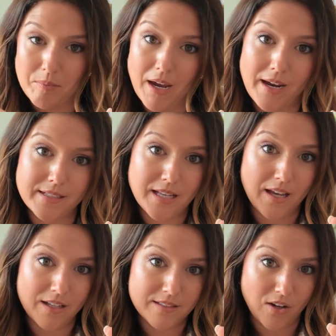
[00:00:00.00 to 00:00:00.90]
bags
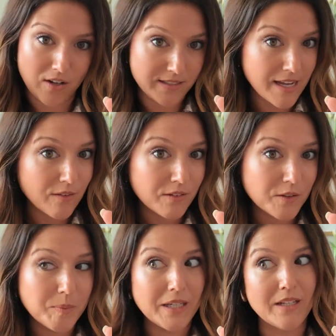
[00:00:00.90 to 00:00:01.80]
has gone down a
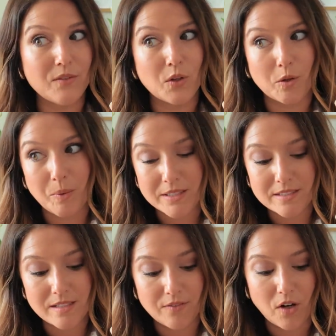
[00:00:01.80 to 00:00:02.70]
little bit, even though their
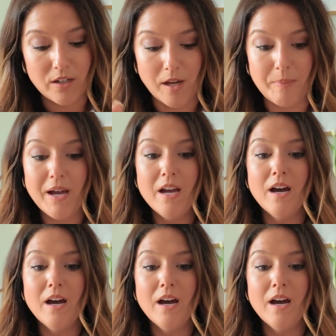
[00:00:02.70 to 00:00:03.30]
prices have gone up.